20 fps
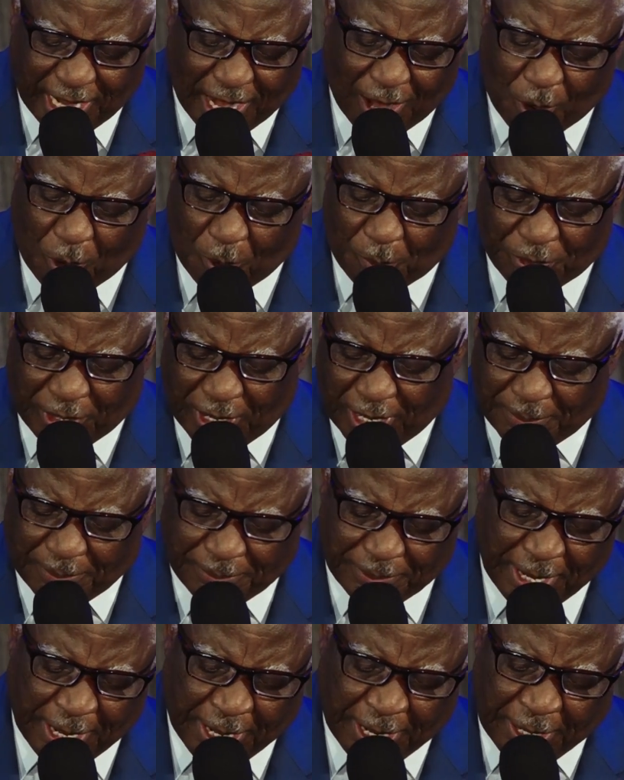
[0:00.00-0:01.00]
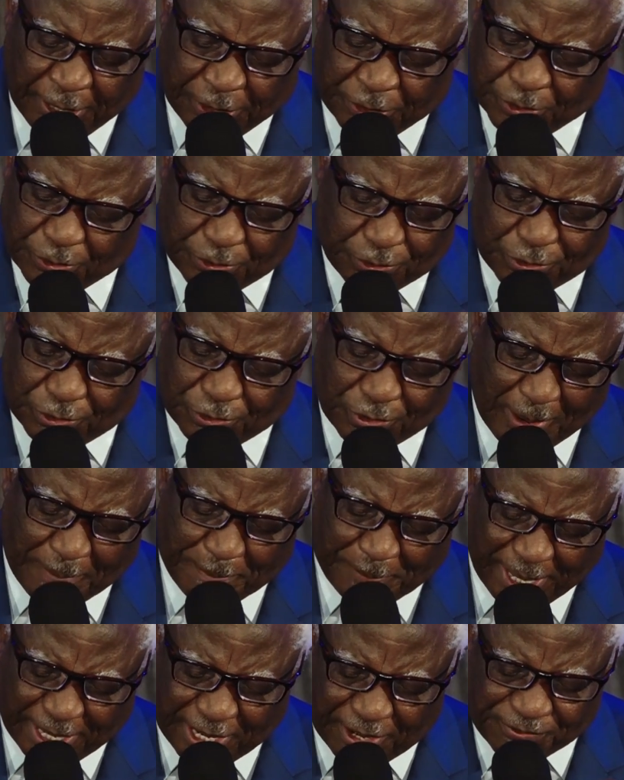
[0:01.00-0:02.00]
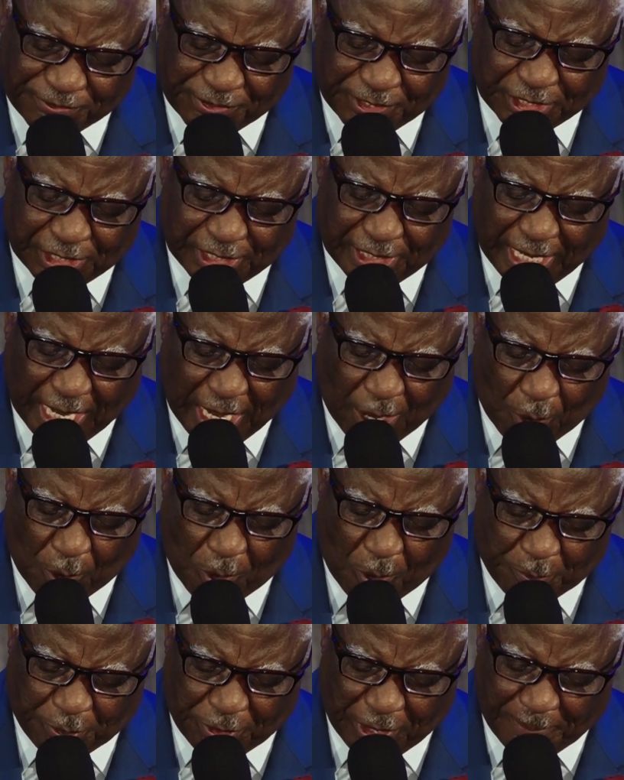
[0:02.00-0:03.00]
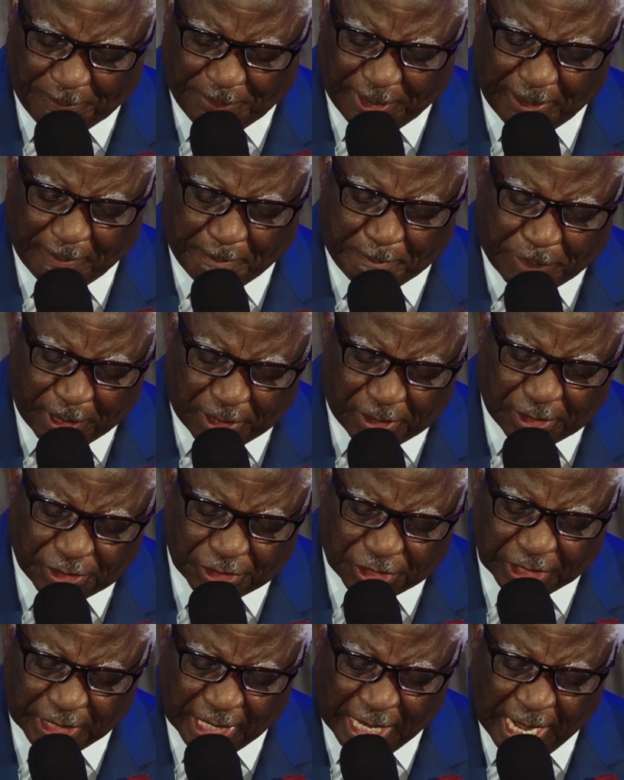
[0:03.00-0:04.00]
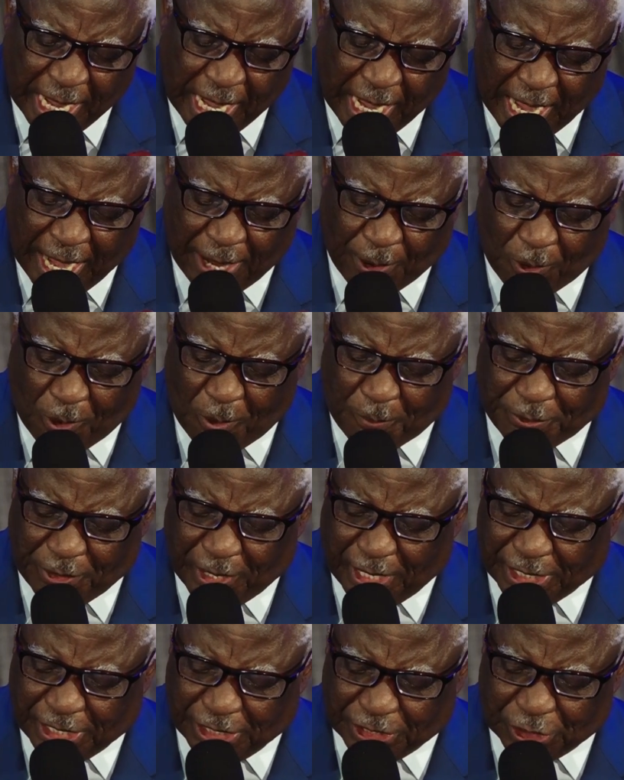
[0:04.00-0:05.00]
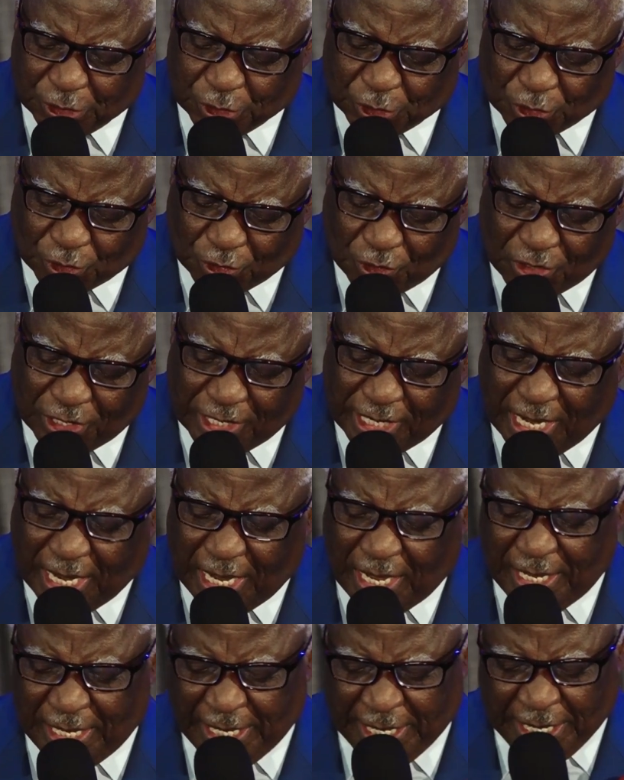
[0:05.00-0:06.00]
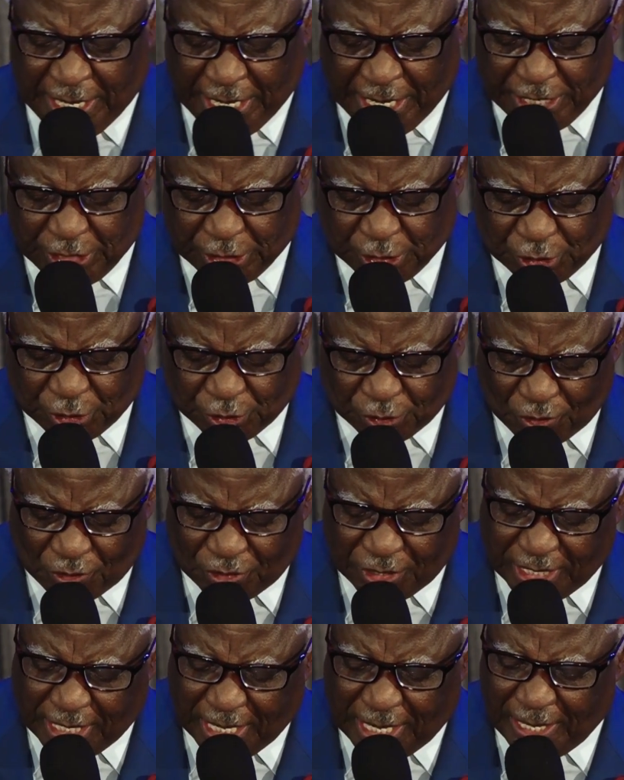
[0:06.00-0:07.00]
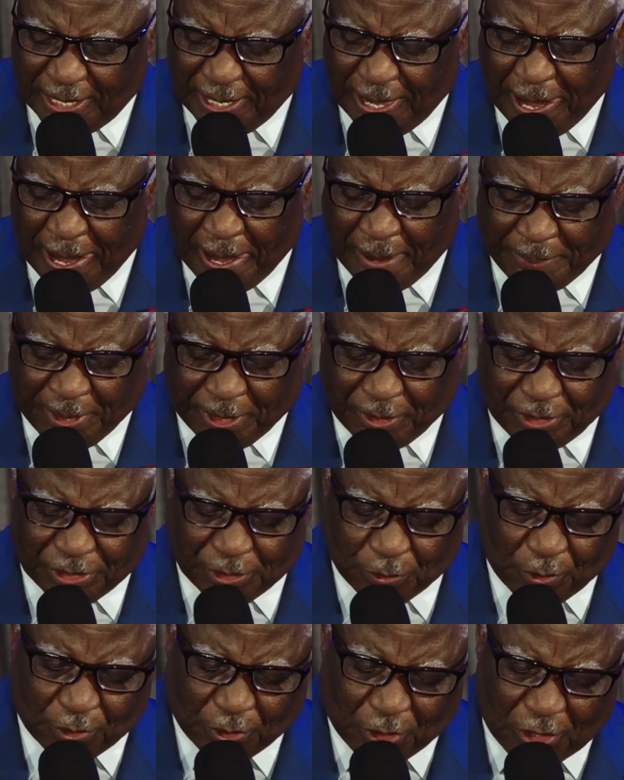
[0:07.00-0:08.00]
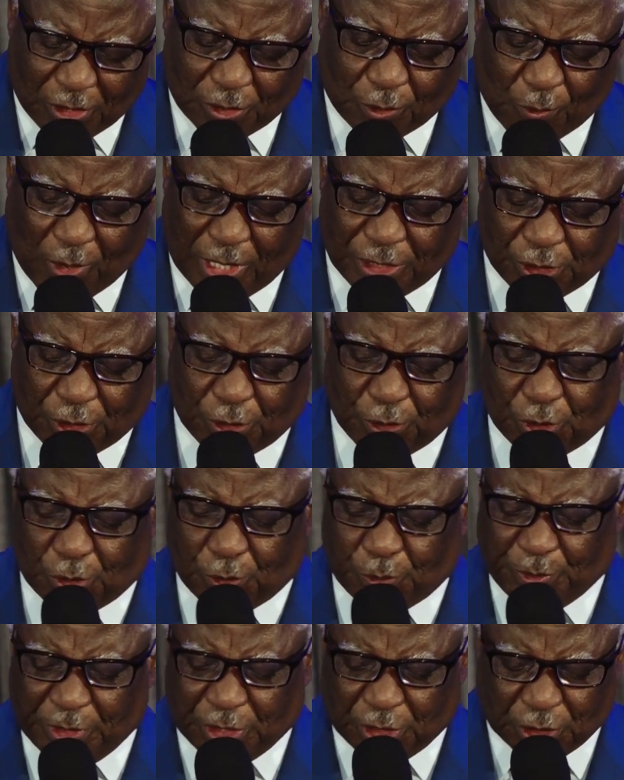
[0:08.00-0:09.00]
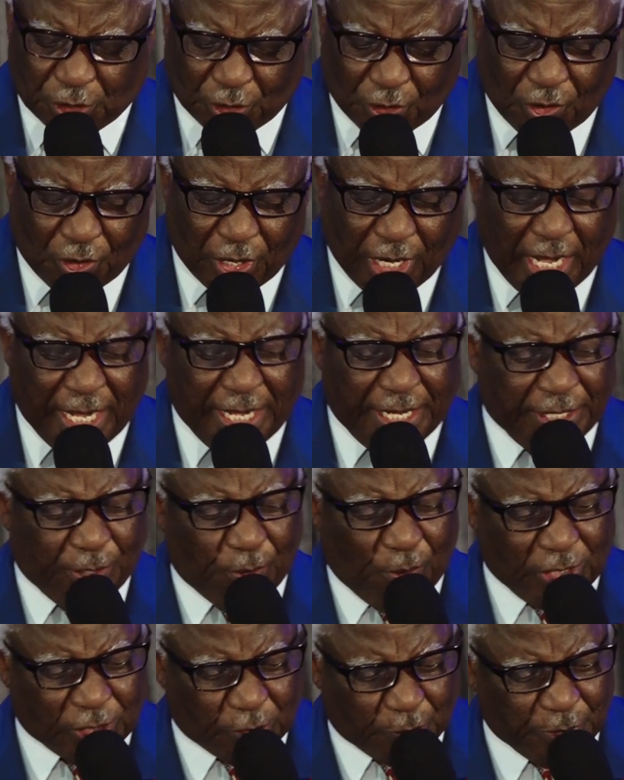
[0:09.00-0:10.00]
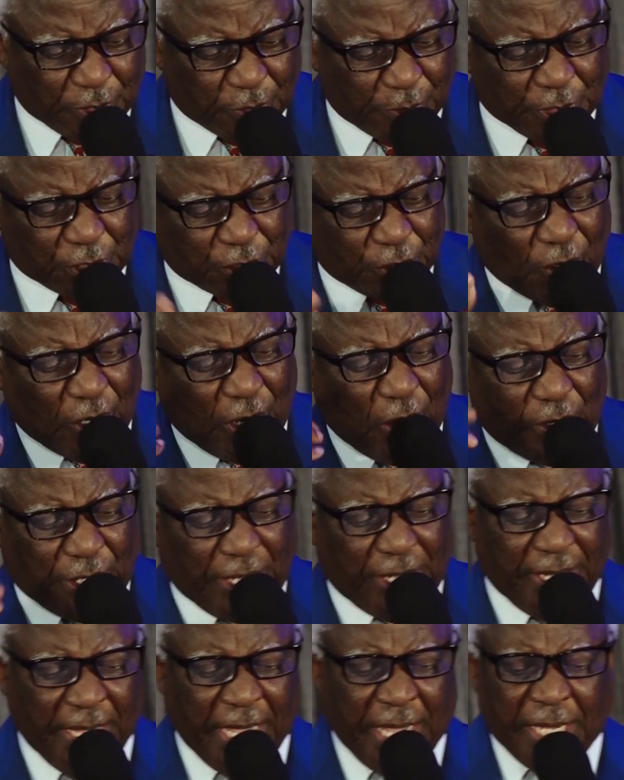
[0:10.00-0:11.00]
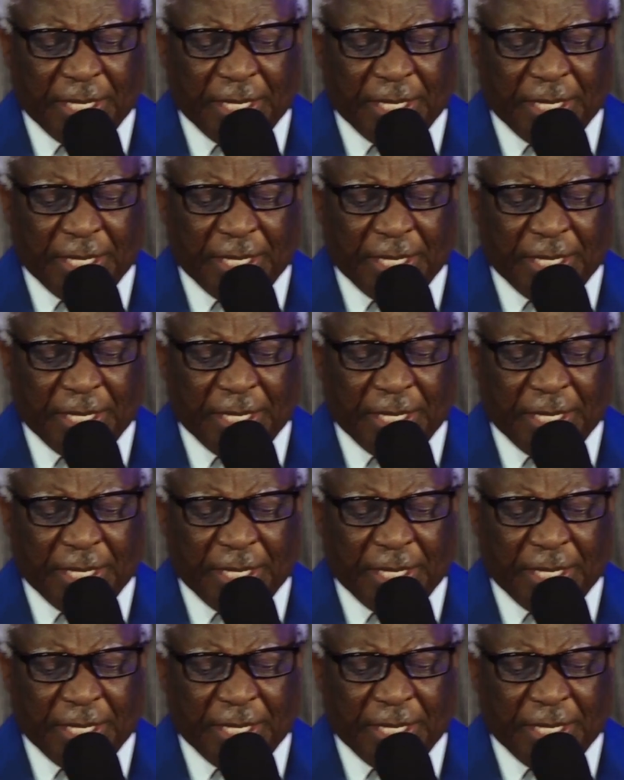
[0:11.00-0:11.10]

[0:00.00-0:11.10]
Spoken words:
I hope you are benefiting. I hope you are being built. I hope you are getting stronger and stronger, because God wants you to be stronger and he wants me to be strong. Okay.